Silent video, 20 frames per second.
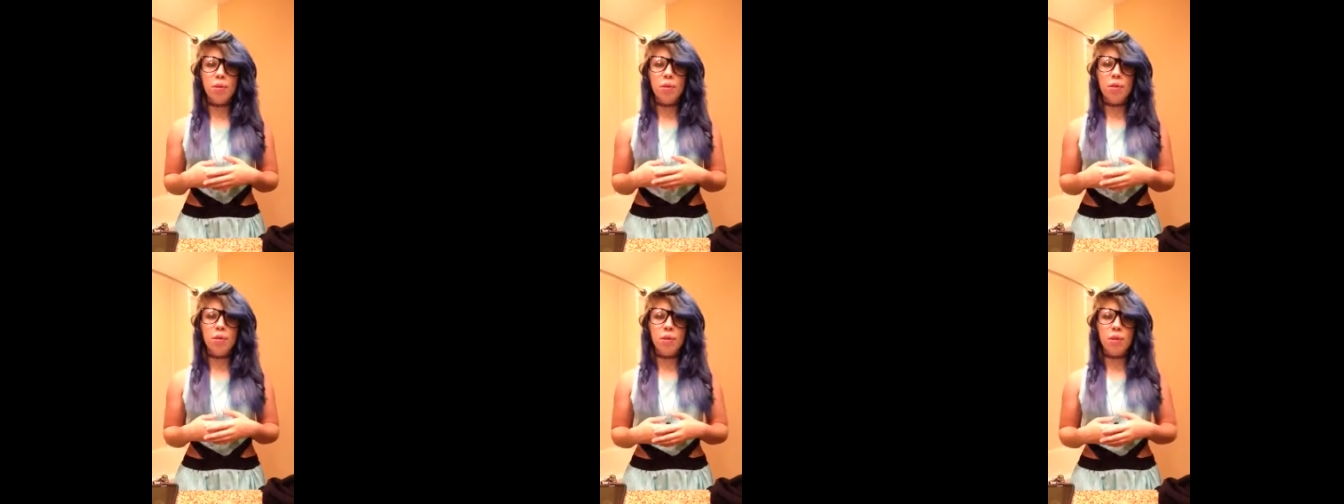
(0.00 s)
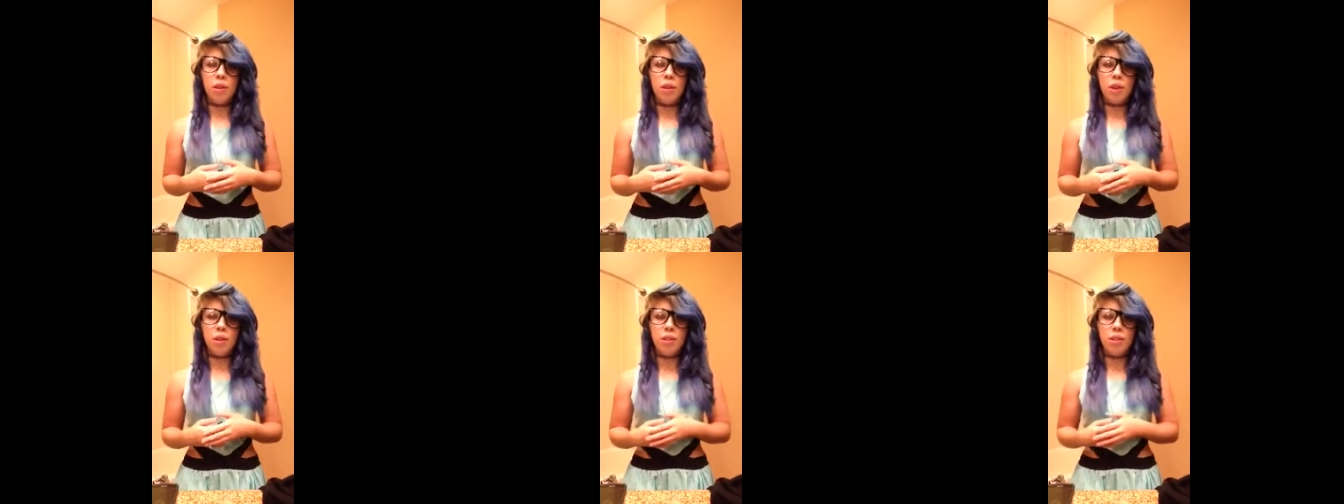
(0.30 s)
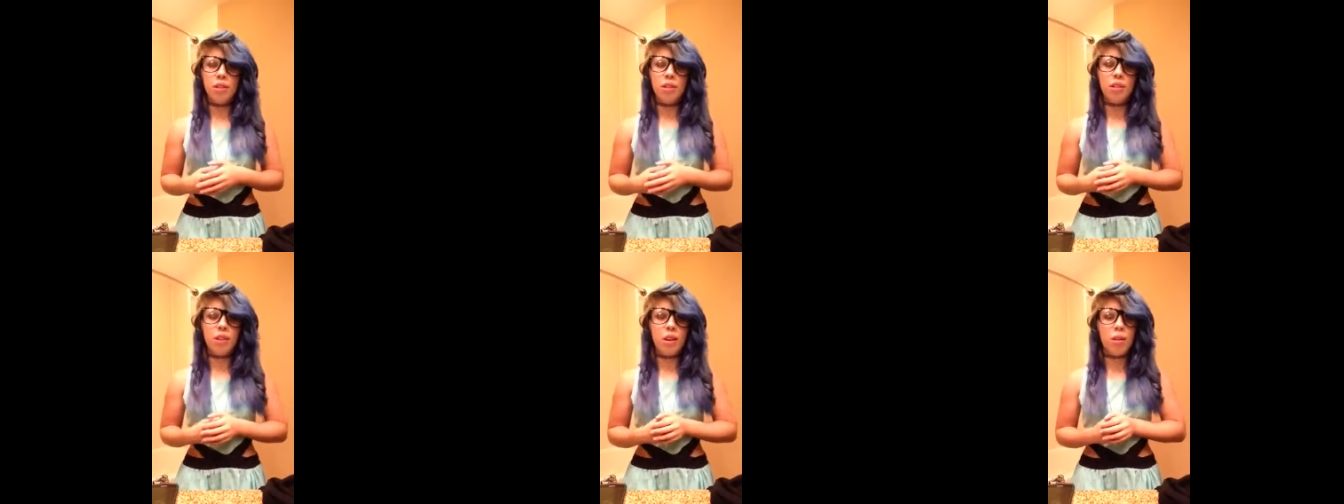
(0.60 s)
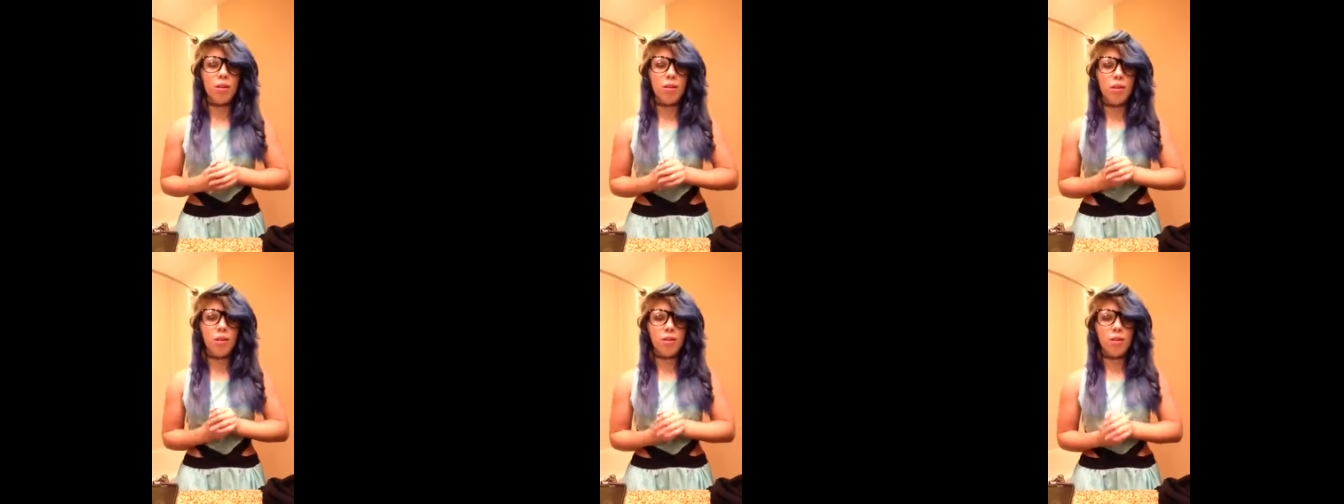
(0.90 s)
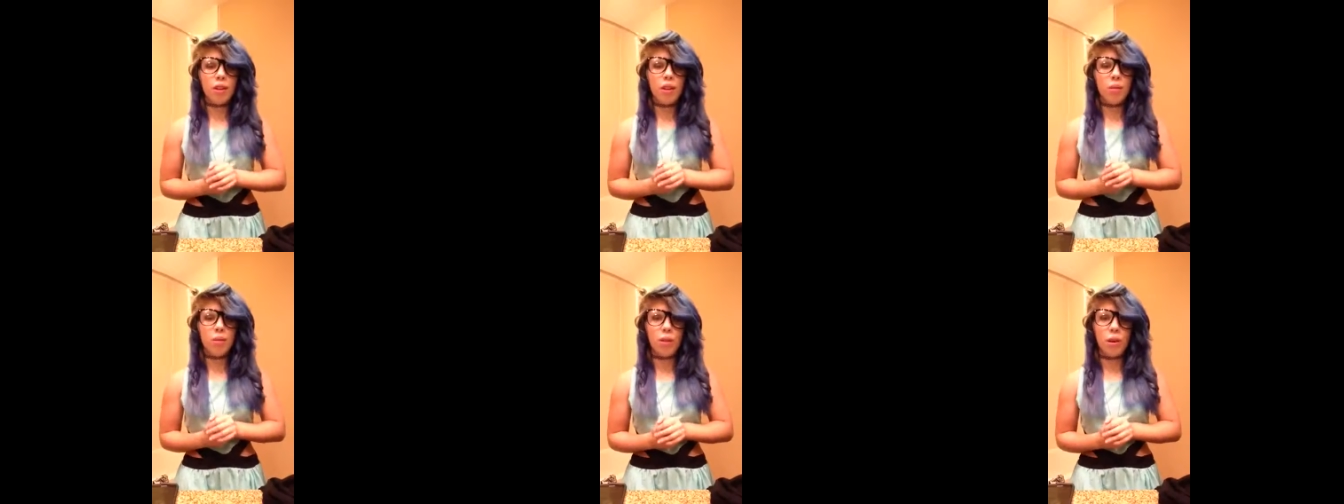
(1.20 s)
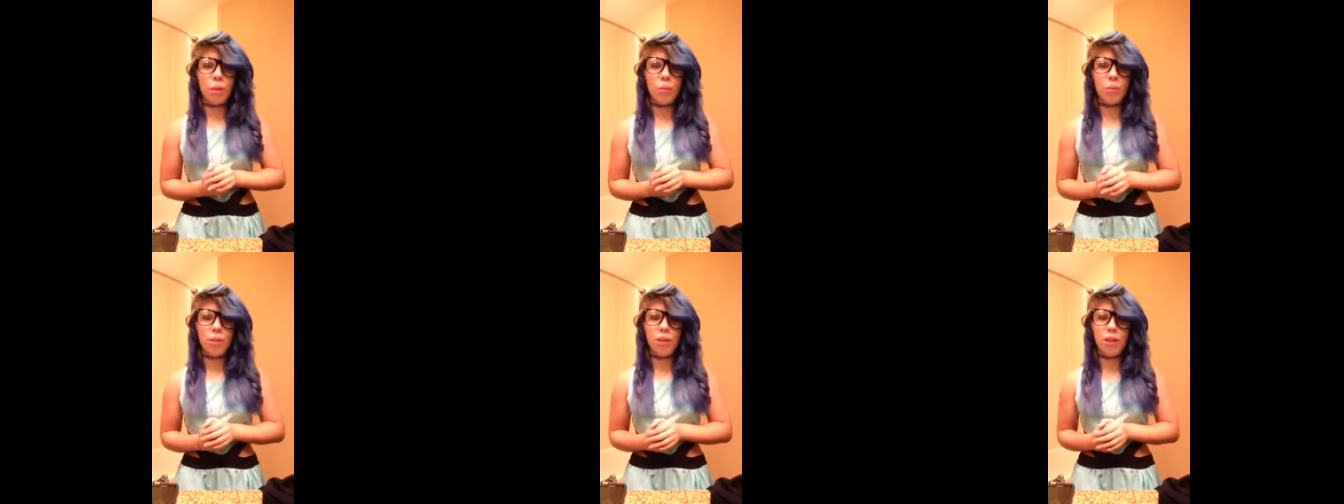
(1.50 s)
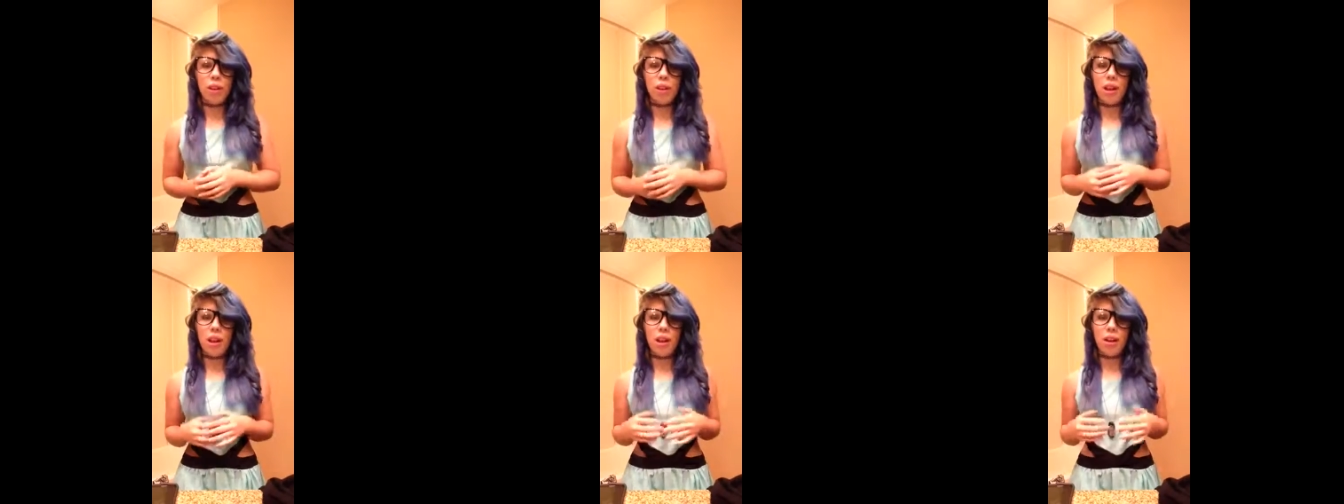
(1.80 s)
tutorials because I don't know if anyone
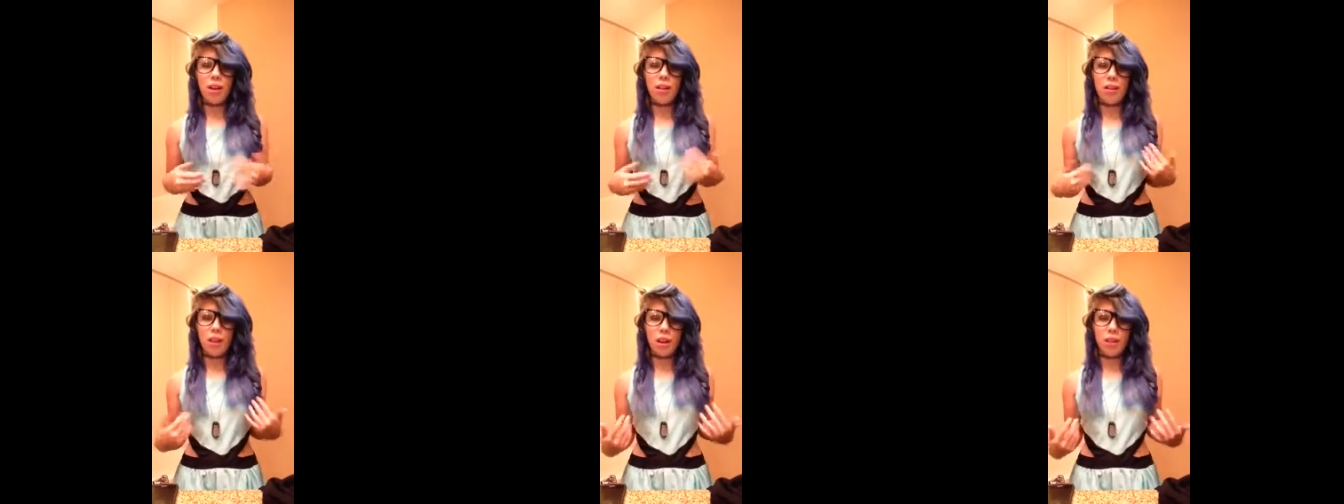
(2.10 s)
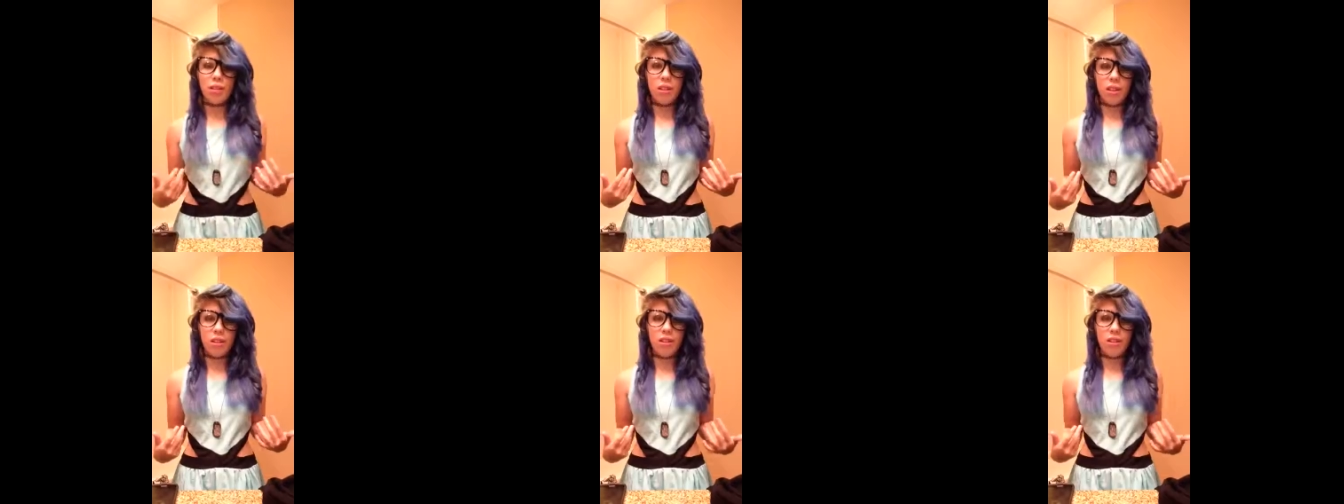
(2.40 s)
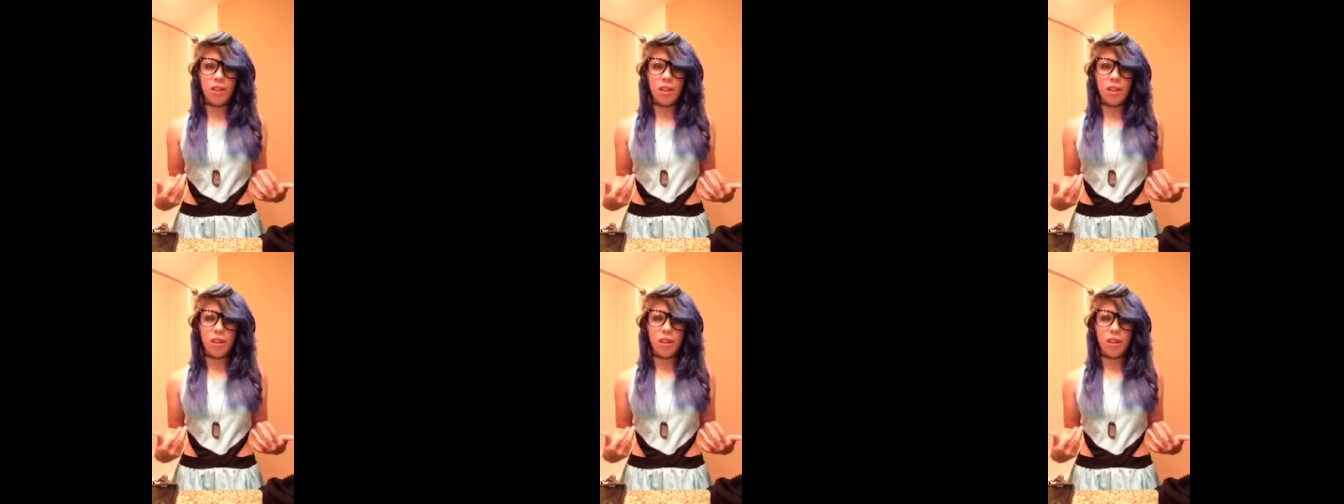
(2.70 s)
uploaded yet because I changed